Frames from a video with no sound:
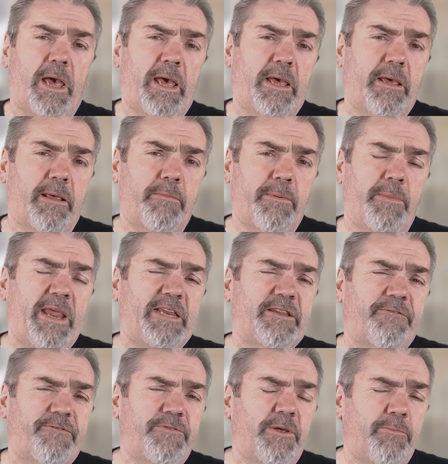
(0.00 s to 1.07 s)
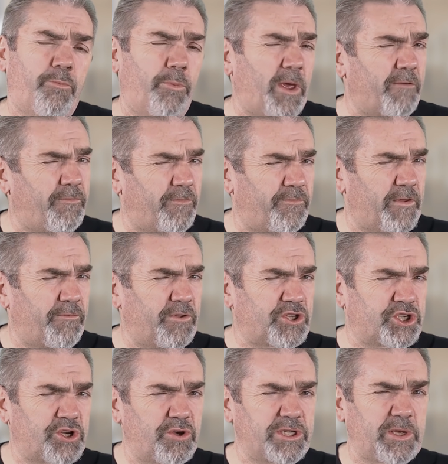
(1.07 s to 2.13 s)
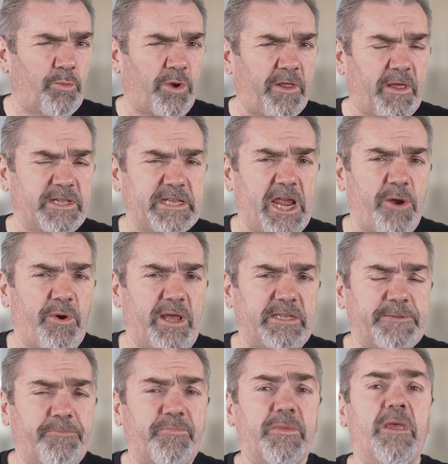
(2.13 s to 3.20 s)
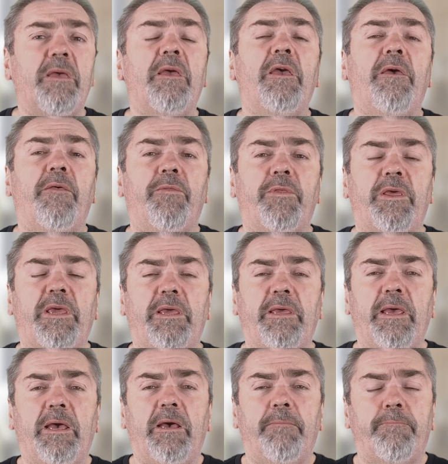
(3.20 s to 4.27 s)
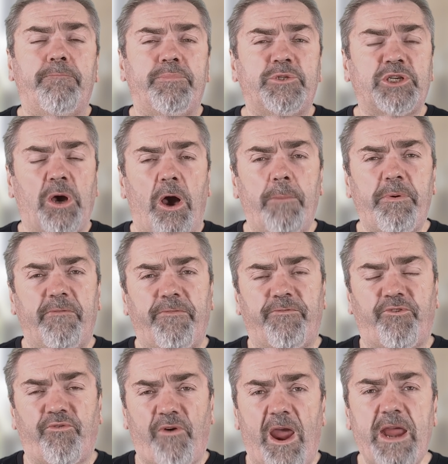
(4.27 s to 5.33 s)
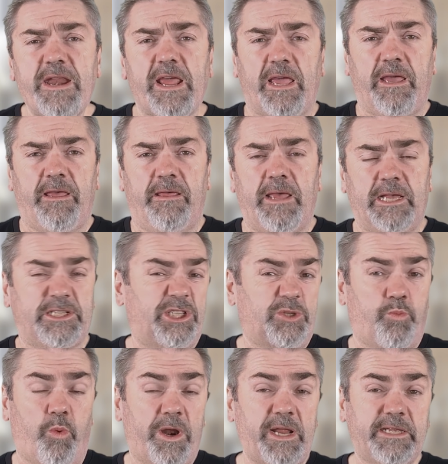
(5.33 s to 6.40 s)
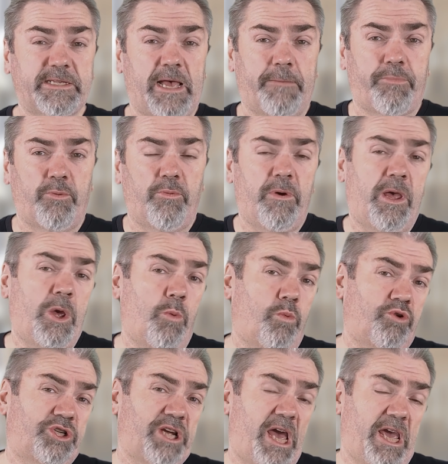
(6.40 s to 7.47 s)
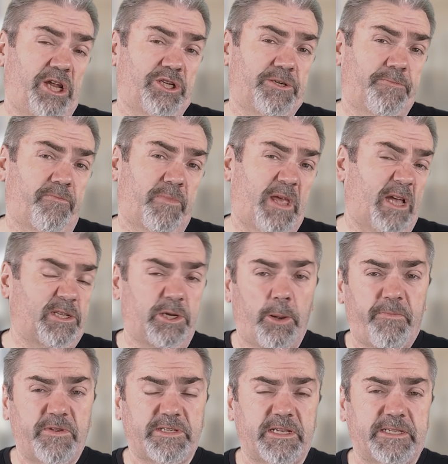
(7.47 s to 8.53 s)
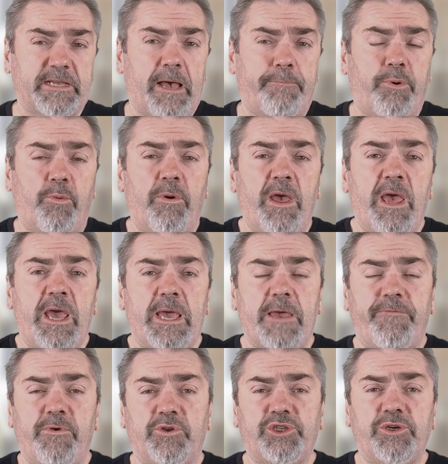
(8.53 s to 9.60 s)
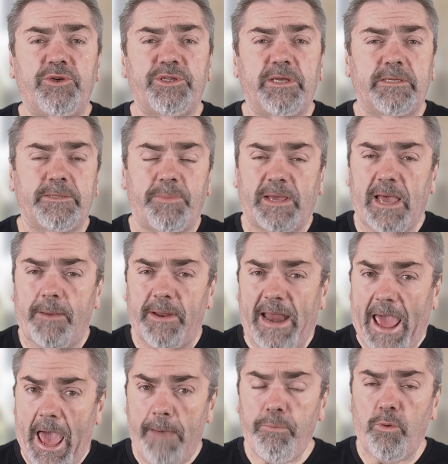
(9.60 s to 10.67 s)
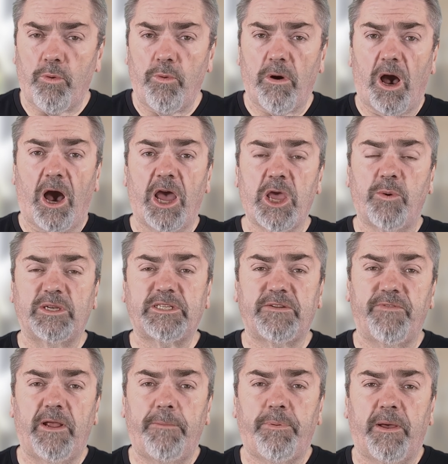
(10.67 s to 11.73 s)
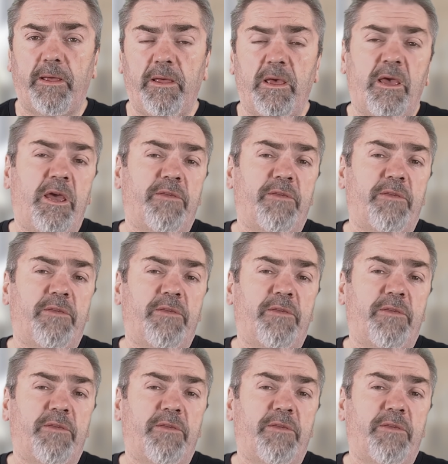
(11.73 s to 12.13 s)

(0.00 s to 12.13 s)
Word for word: if you're choosing one of those areas, the type of training, as just one example, will change. That's an obvious example. If you're choosing to become an Apple iOS developer,